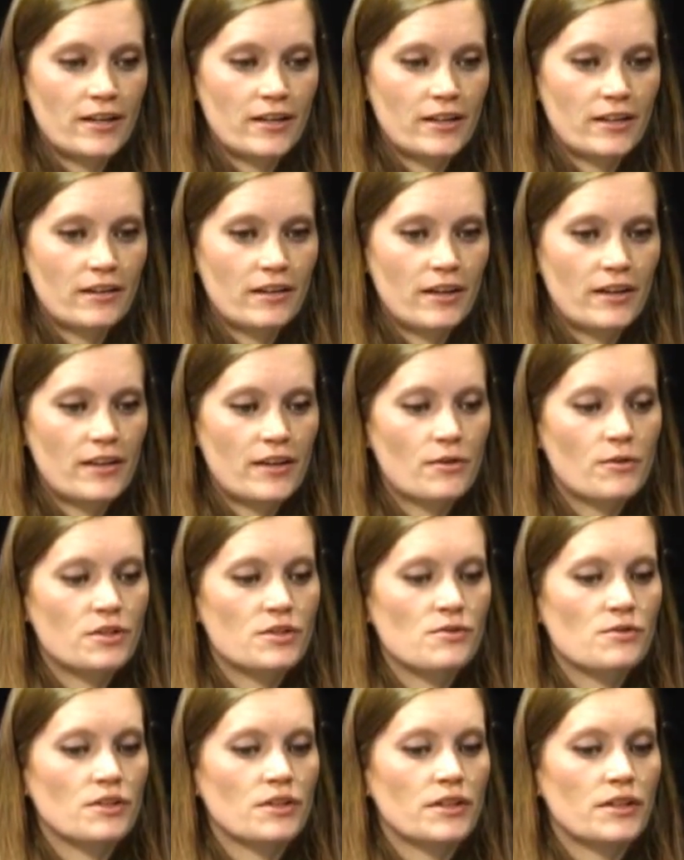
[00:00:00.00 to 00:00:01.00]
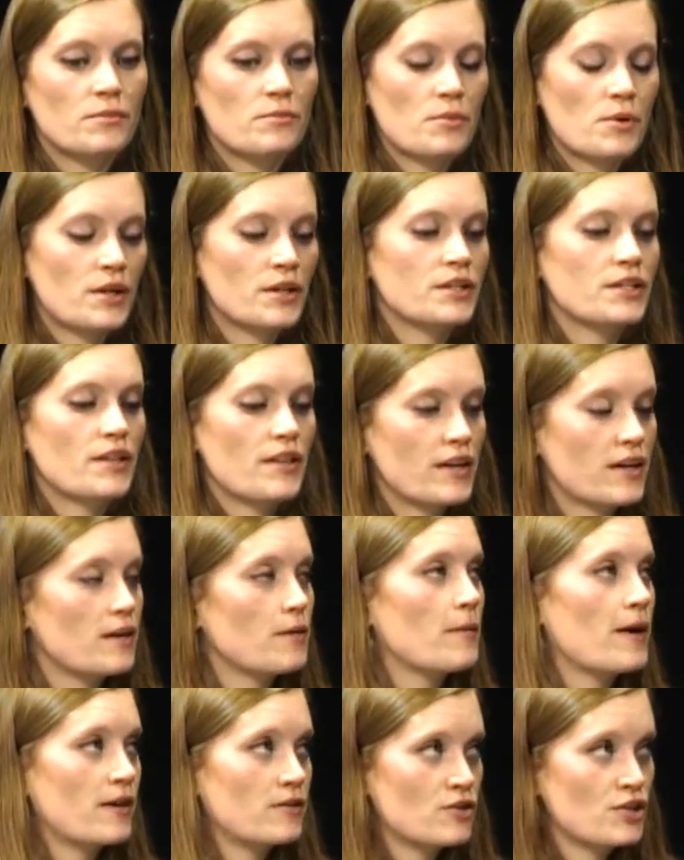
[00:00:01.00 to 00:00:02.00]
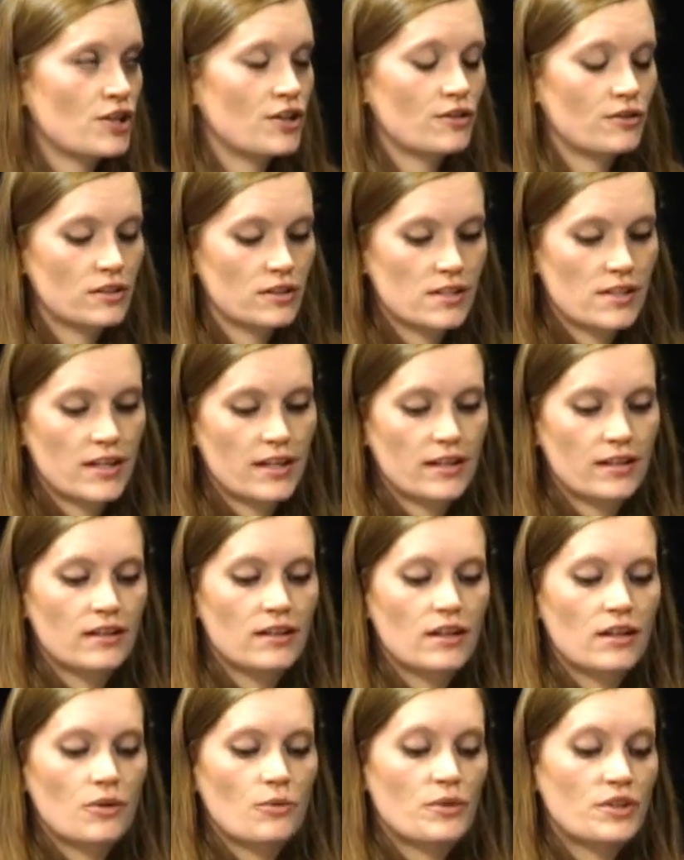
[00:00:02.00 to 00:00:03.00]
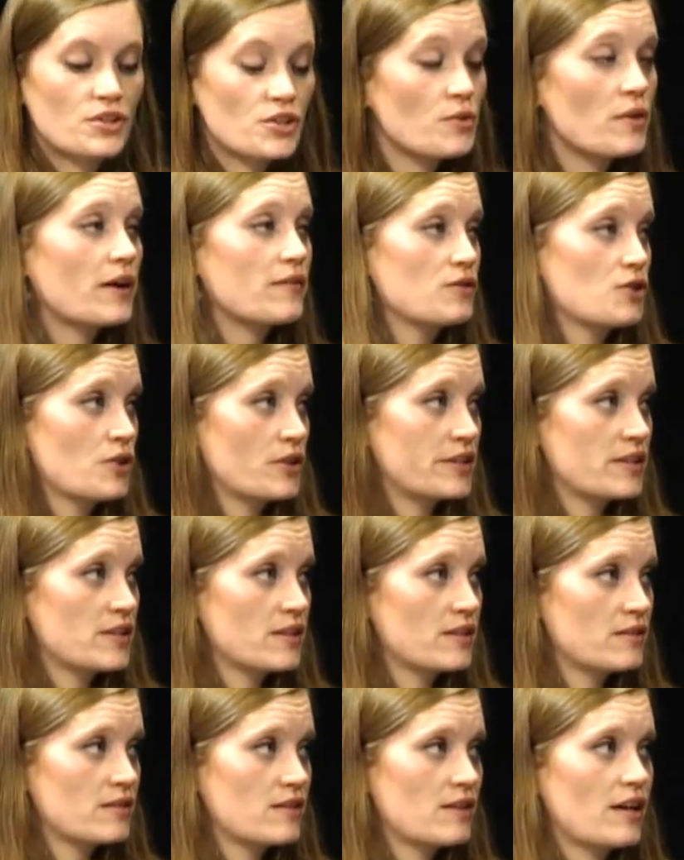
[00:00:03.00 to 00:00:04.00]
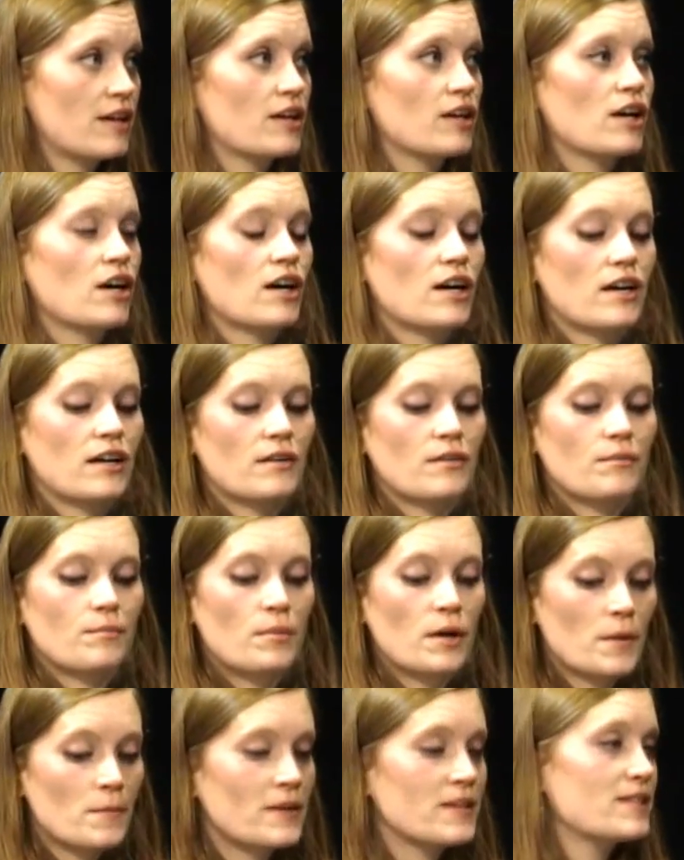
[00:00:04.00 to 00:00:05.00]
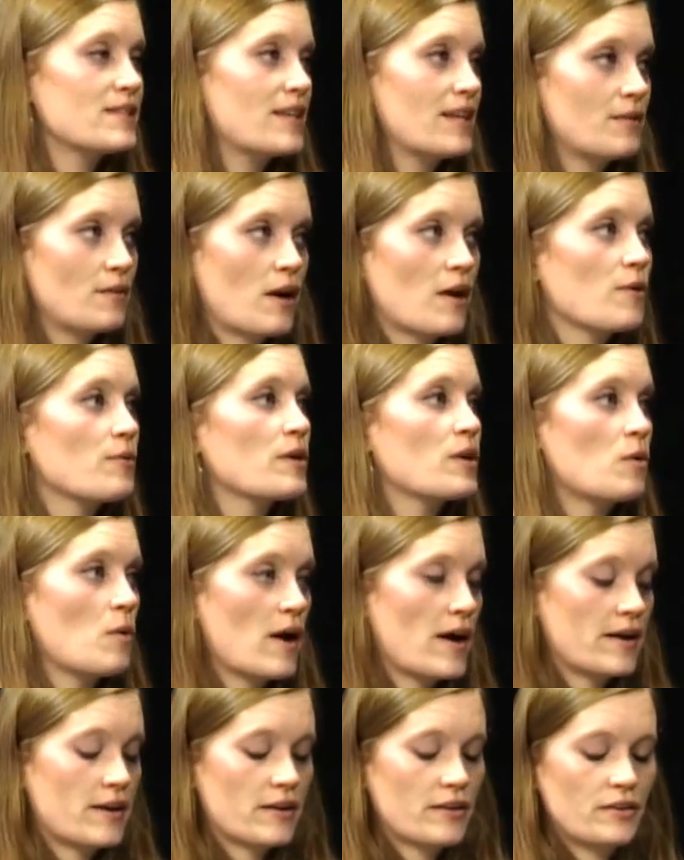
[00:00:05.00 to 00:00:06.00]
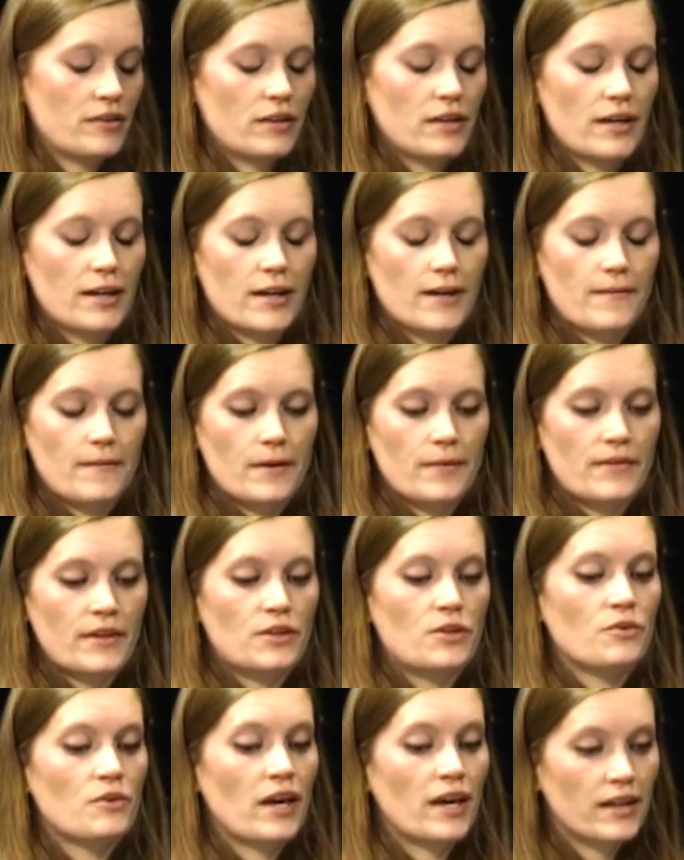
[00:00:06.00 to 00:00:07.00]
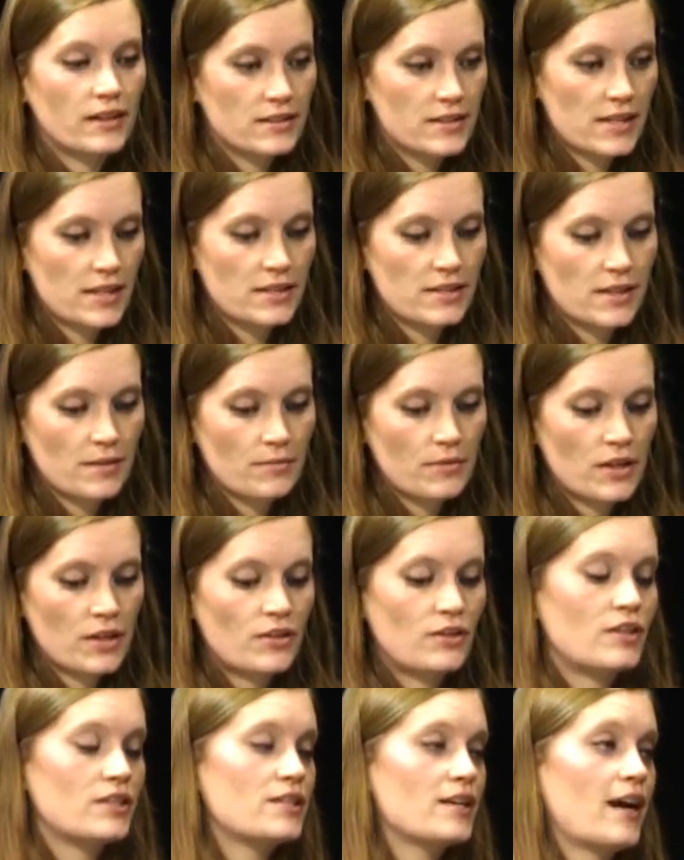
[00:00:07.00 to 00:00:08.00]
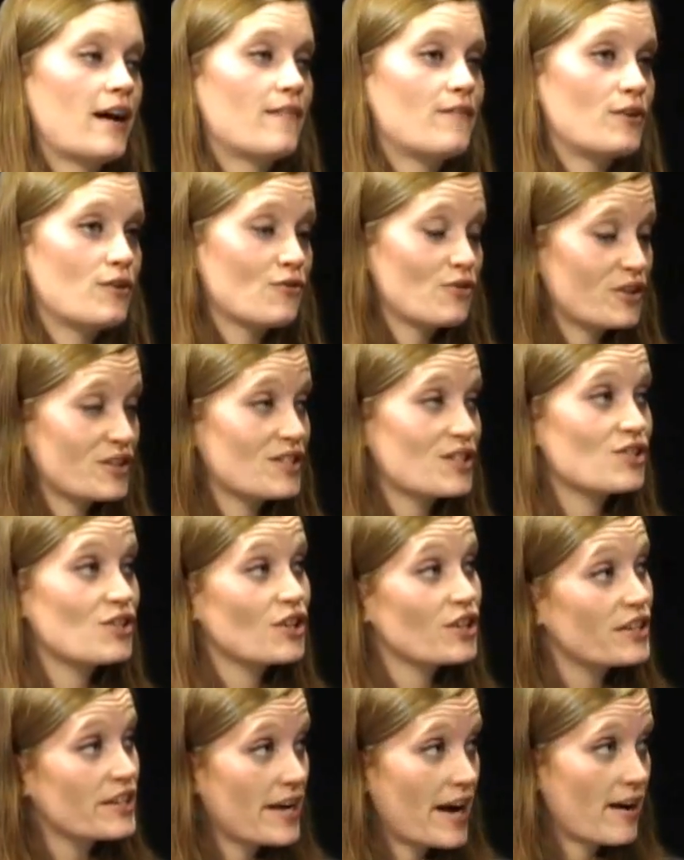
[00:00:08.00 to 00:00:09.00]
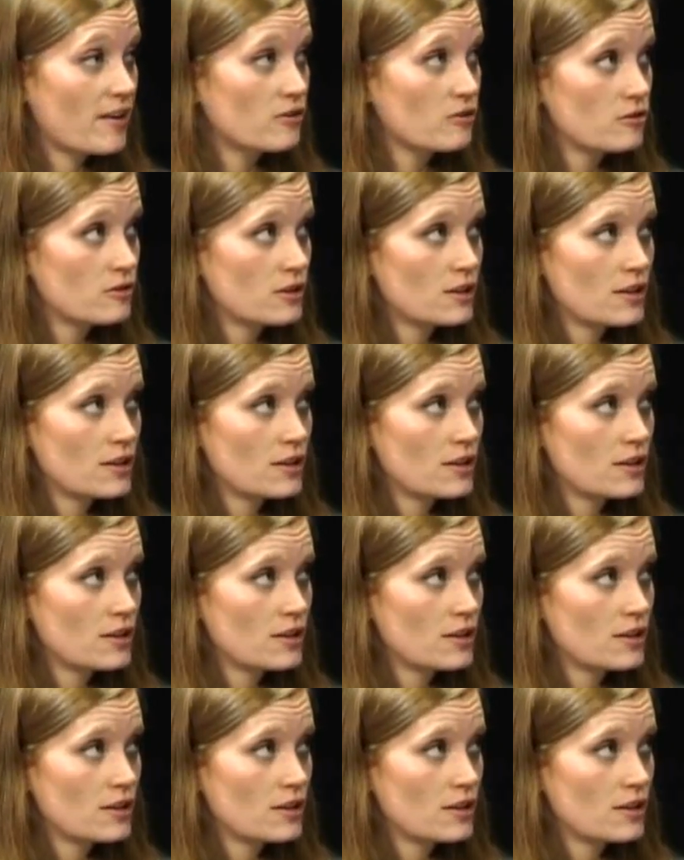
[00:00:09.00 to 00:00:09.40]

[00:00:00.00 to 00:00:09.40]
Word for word: And I, I think what's really important to think about too is that we do have choices. There are permits that are required, um, and that you can say something. You need to have your voices heard now.